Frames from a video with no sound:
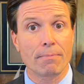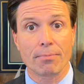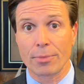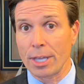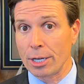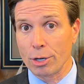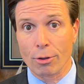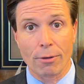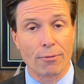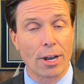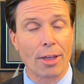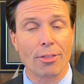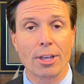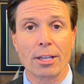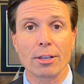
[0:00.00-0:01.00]
then you have
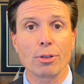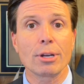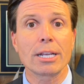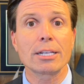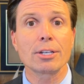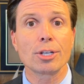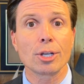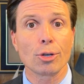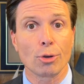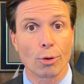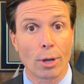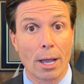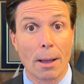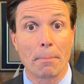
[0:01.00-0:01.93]
nothing you need to do.